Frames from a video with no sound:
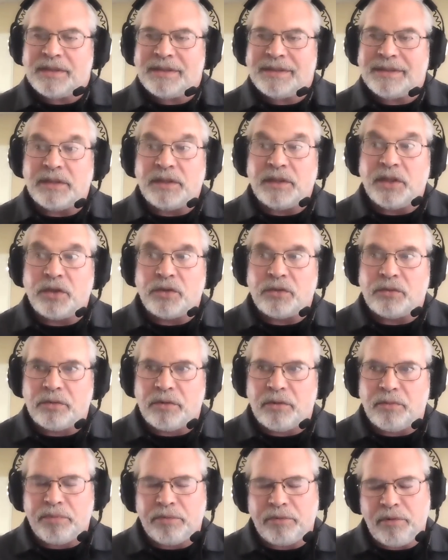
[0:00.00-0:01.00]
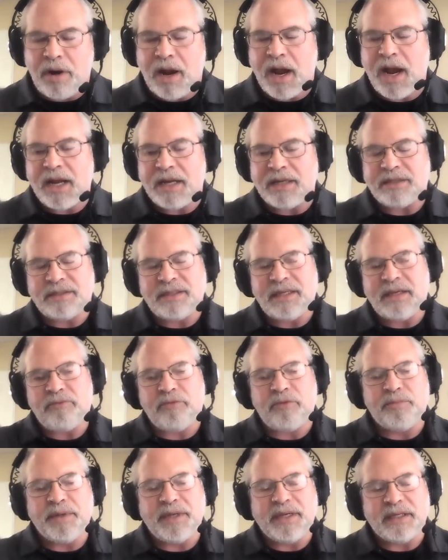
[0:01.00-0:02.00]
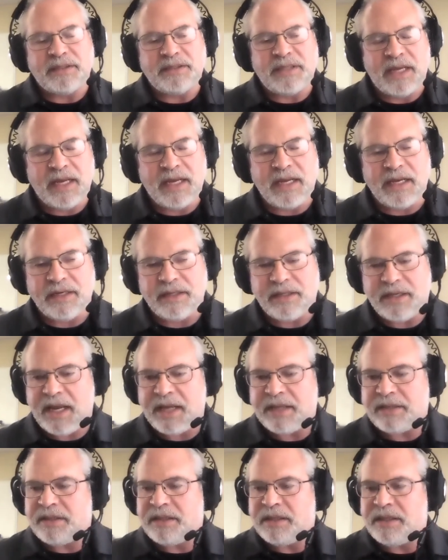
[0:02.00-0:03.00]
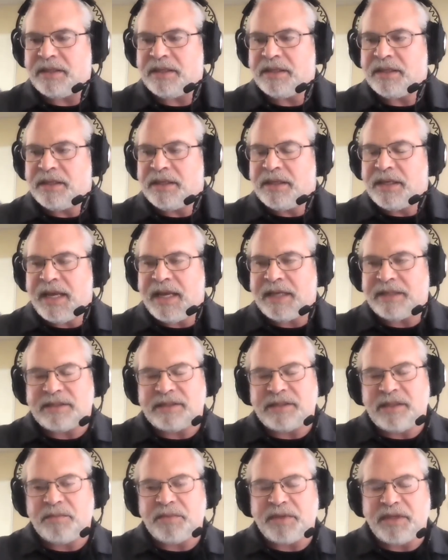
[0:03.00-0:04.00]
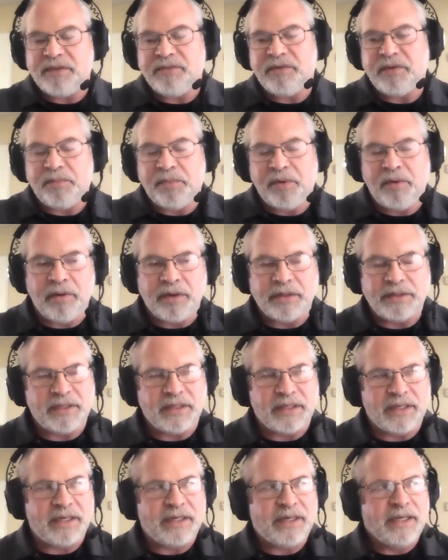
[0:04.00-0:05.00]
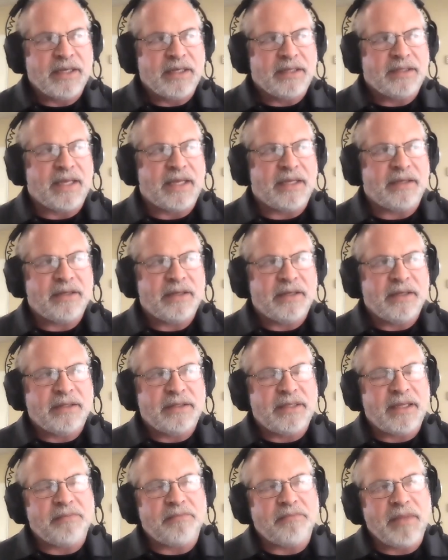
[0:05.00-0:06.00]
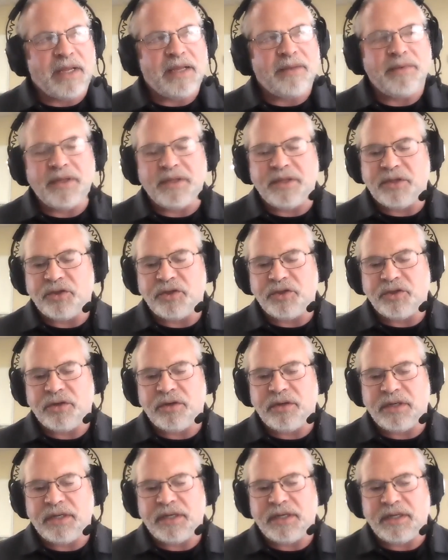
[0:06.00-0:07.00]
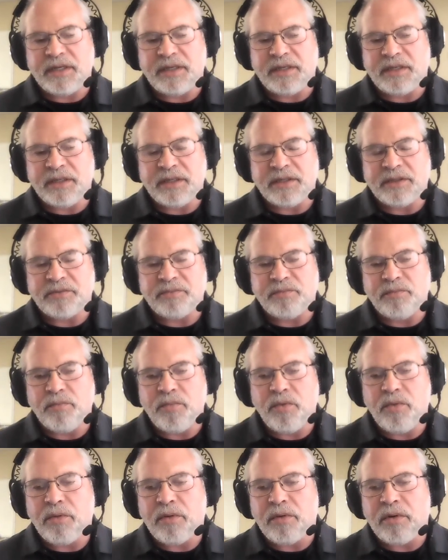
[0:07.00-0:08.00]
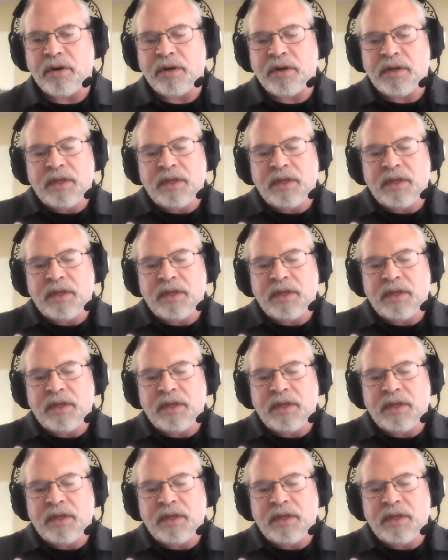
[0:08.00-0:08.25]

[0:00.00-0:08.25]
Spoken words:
literal prize that will be attained at some given point in it, that maybe the journey is more